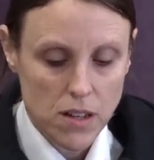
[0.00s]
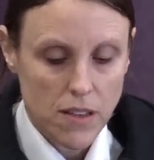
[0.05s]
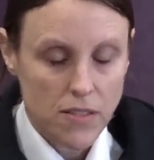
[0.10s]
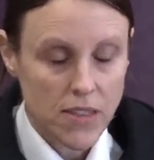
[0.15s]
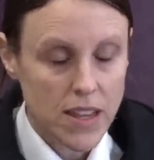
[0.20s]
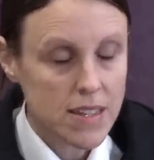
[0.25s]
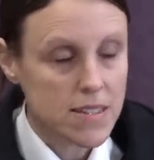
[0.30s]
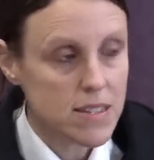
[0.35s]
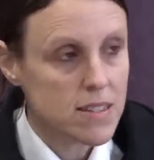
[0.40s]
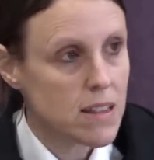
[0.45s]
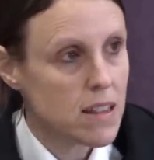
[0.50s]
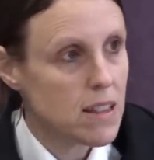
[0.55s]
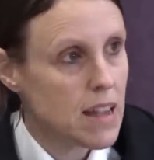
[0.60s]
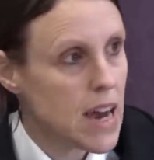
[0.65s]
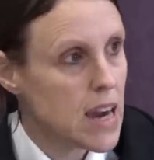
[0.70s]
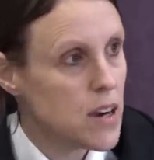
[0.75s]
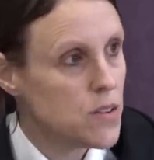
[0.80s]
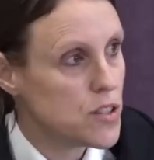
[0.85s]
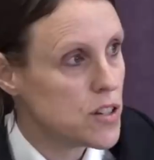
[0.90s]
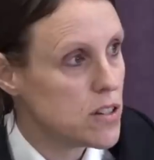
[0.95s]
This has
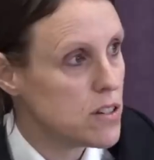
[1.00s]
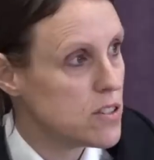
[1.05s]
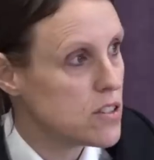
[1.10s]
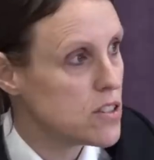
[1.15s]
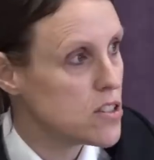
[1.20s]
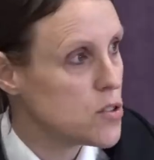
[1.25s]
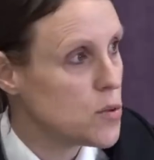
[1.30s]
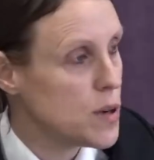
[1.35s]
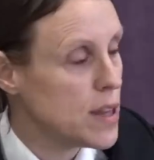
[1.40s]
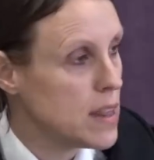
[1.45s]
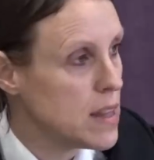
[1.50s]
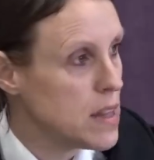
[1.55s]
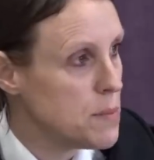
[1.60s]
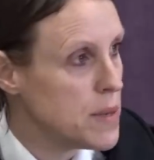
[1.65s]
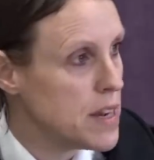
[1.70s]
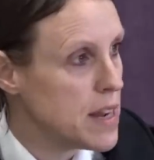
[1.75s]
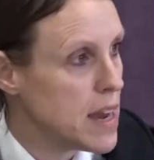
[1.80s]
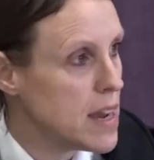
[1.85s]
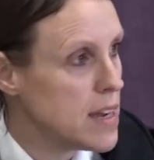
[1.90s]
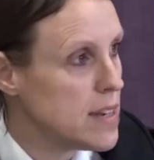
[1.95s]
allowed us to
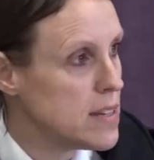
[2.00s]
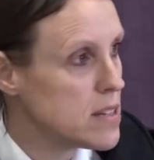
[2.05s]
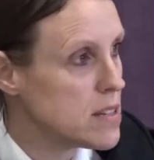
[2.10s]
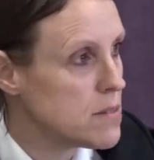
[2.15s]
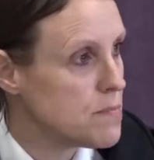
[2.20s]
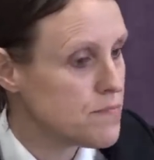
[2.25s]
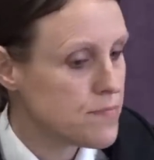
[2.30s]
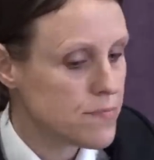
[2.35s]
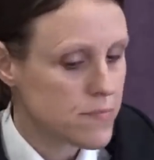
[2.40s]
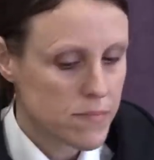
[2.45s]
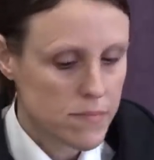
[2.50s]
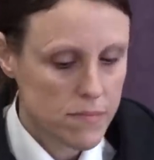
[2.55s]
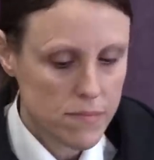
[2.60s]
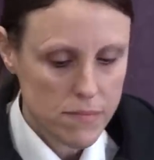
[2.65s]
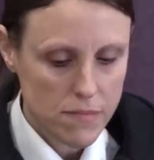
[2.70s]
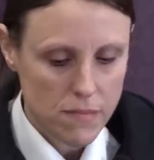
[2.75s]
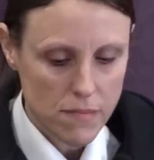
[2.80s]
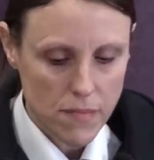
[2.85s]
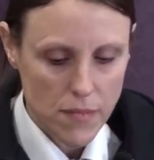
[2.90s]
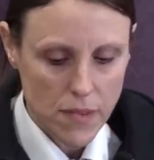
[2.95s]
eliminate
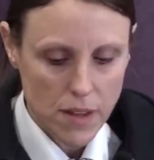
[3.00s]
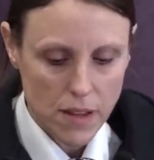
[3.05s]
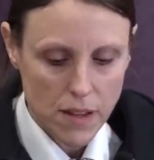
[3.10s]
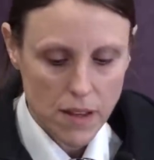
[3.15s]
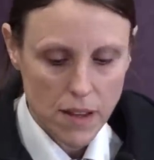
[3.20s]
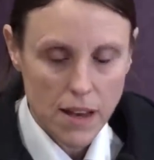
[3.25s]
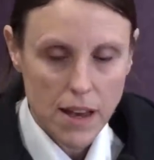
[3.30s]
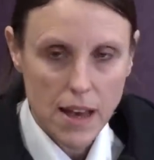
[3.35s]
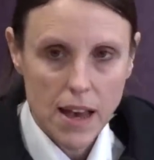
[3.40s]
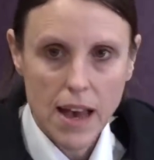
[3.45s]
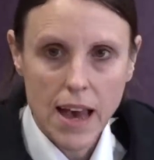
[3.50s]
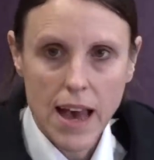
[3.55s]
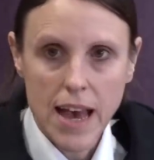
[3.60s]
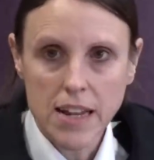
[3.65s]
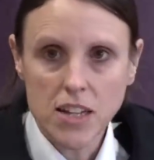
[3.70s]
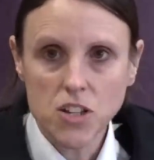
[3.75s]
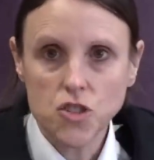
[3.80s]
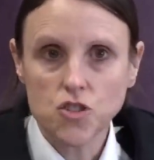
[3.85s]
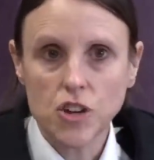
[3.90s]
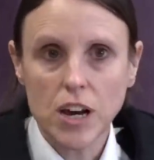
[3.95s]

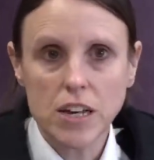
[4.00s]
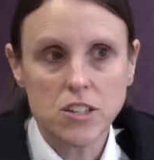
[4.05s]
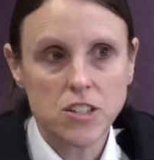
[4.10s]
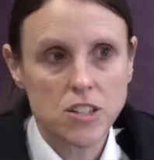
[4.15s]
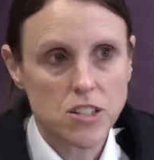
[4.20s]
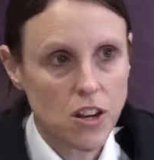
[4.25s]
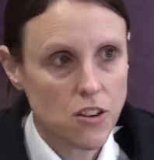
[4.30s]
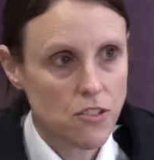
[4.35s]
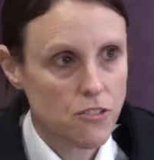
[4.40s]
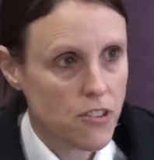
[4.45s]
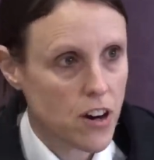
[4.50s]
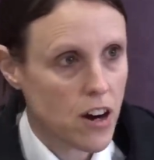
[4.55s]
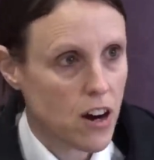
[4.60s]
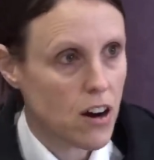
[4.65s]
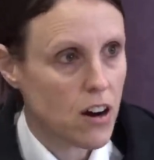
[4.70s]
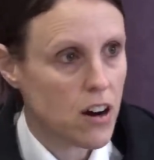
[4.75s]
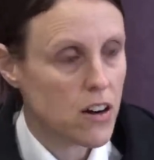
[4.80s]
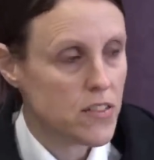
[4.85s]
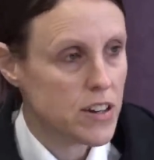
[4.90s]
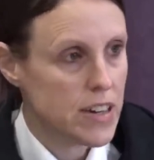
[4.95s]
any trace so
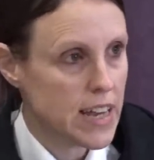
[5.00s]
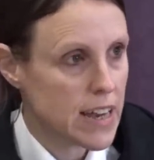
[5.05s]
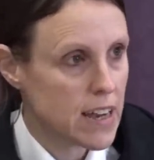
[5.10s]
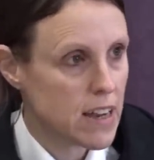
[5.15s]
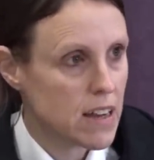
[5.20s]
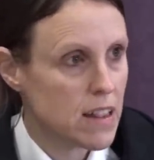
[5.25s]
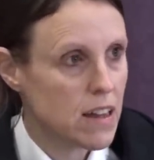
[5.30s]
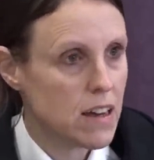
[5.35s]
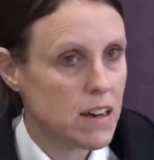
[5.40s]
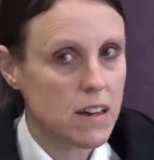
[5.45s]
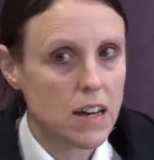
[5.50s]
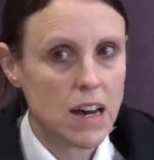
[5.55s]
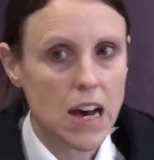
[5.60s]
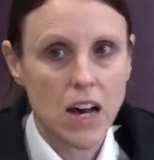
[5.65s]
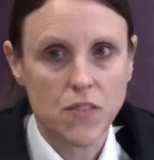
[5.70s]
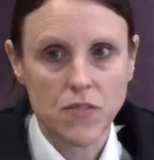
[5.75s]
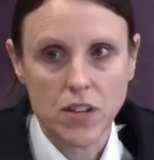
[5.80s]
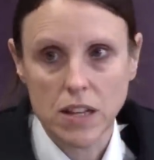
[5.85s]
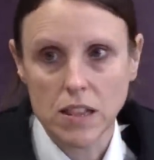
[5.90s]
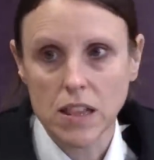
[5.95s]
far of Nicola
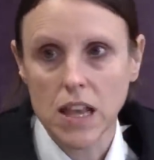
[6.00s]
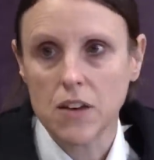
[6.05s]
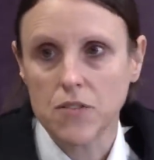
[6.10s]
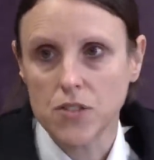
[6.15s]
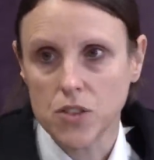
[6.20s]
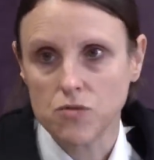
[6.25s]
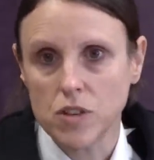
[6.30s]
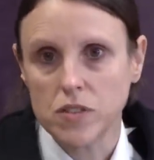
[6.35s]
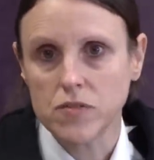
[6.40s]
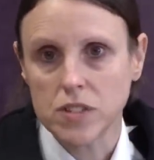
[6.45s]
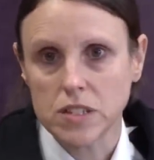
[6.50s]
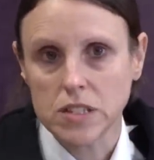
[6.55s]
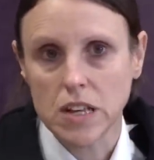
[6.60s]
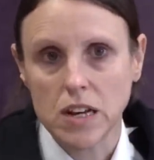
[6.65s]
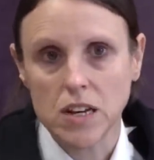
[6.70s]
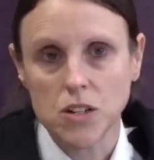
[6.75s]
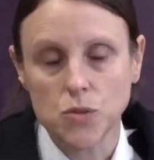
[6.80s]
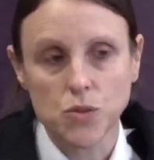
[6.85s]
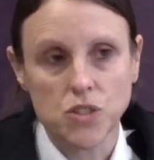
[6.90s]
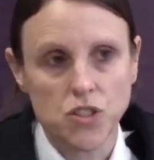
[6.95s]
having left the
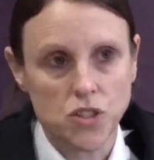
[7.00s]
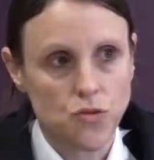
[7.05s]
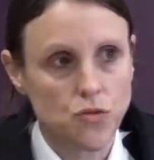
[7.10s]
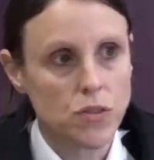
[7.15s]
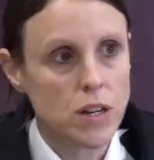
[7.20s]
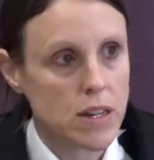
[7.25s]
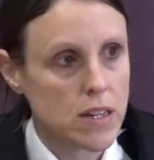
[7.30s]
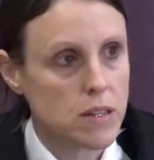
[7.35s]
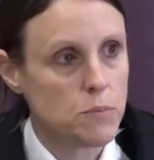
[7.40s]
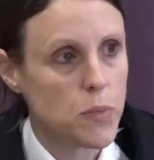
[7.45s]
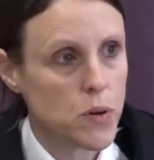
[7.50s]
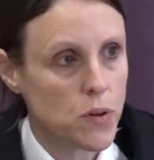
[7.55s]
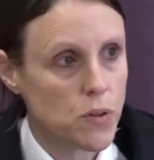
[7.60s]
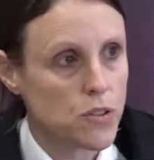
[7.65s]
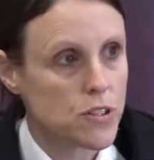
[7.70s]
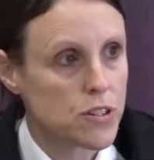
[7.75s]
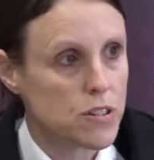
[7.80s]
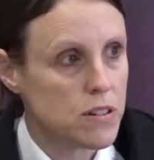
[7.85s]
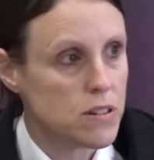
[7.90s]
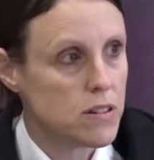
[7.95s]
riverside, which is really
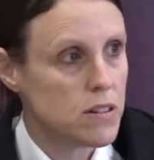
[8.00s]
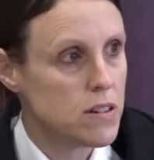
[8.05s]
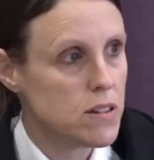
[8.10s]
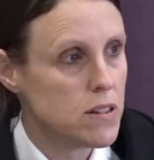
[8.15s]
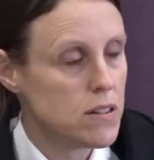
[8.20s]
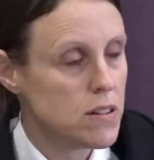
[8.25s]
important.